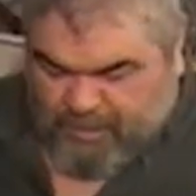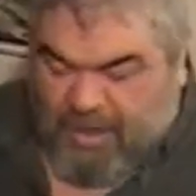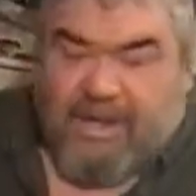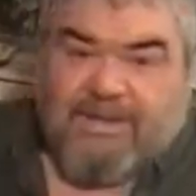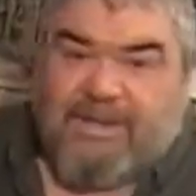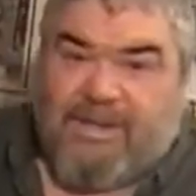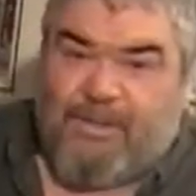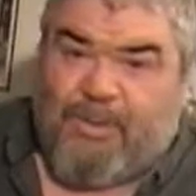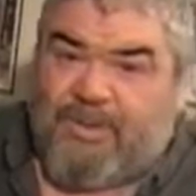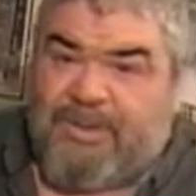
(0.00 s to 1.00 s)
I accidentally
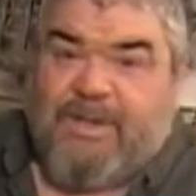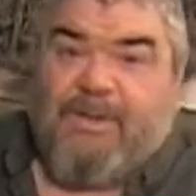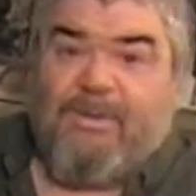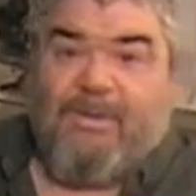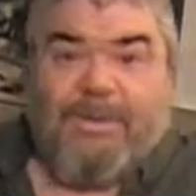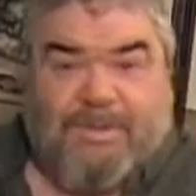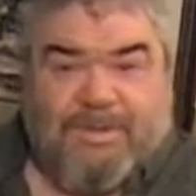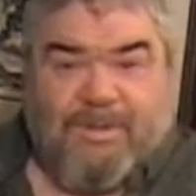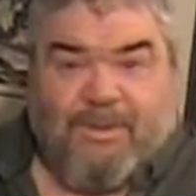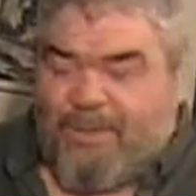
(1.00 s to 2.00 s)
plugged it in when it was
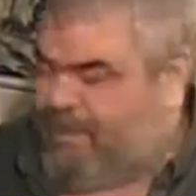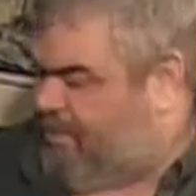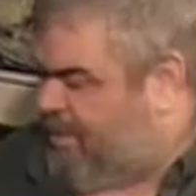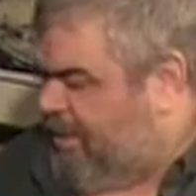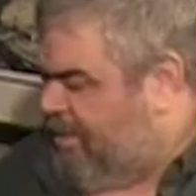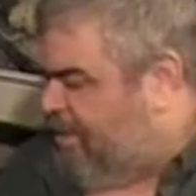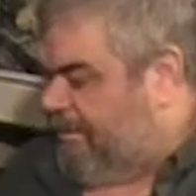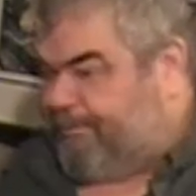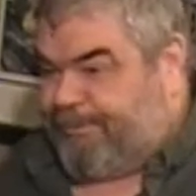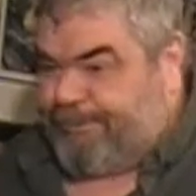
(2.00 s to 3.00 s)
turned on, but
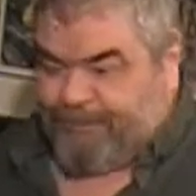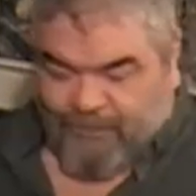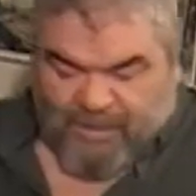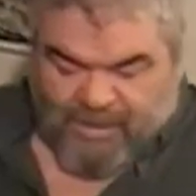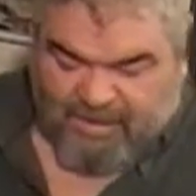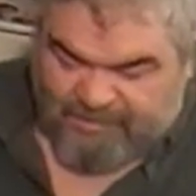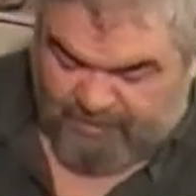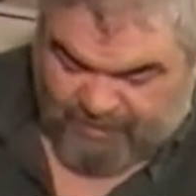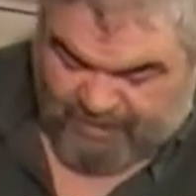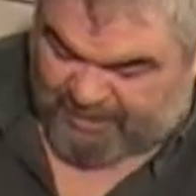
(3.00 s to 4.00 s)
I've
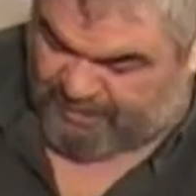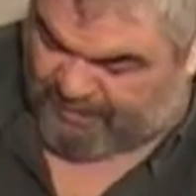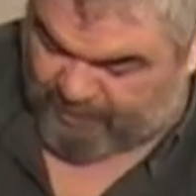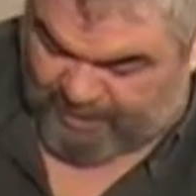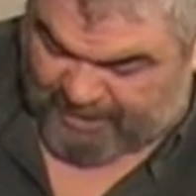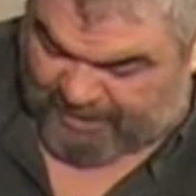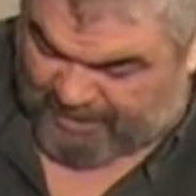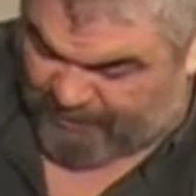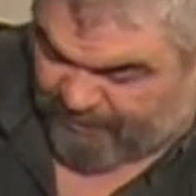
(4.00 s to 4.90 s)
never had anything bad happen